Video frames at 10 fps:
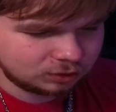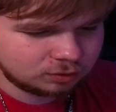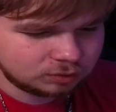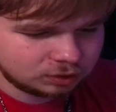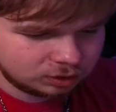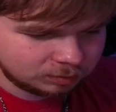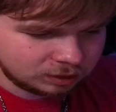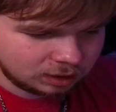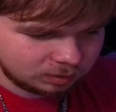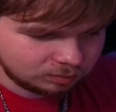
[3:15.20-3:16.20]
You dirt on my
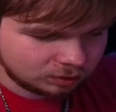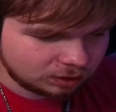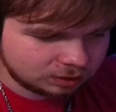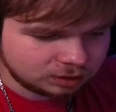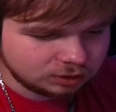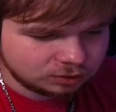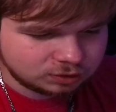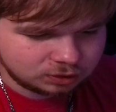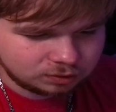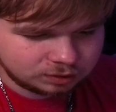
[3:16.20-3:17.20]
name, uh, you
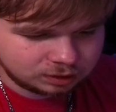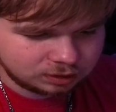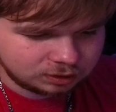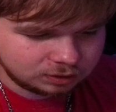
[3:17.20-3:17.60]
sold it.